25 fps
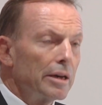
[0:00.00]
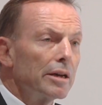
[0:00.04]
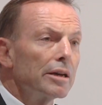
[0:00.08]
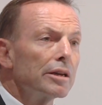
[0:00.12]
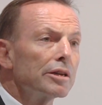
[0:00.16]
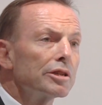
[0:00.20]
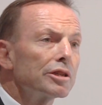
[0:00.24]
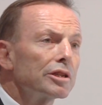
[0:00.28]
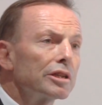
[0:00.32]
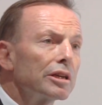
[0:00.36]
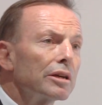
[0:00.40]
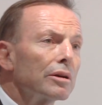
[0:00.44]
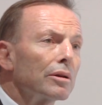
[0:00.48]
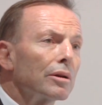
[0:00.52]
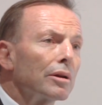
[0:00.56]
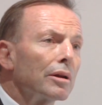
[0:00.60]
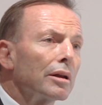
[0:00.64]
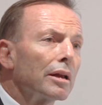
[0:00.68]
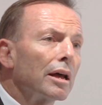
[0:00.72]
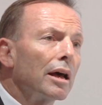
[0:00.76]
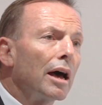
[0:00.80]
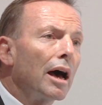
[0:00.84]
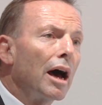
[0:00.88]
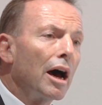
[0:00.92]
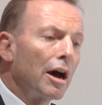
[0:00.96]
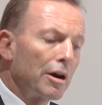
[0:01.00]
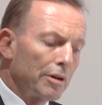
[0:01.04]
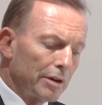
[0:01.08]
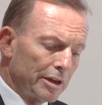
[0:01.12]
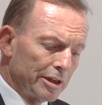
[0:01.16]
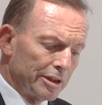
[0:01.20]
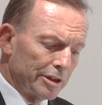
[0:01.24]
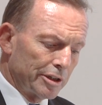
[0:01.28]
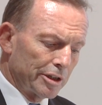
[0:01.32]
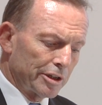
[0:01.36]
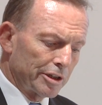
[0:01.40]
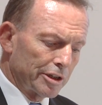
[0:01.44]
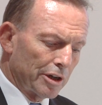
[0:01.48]
Still, only
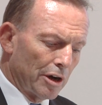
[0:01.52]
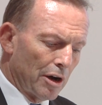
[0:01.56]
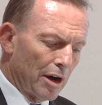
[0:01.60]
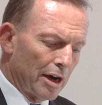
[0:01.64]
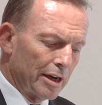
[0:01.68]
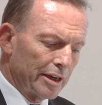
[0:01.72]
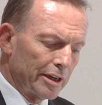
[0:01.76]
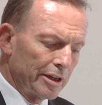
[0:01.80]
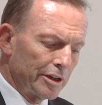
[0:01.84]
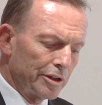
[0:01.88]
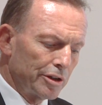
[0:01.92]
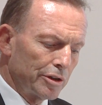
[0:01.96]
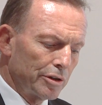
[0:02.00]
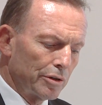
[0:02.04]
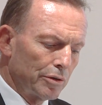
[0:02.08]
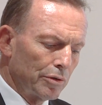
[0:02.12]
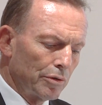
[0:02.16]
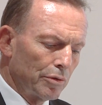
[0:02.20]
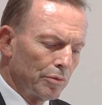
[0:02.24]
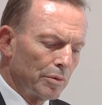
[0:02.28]
societies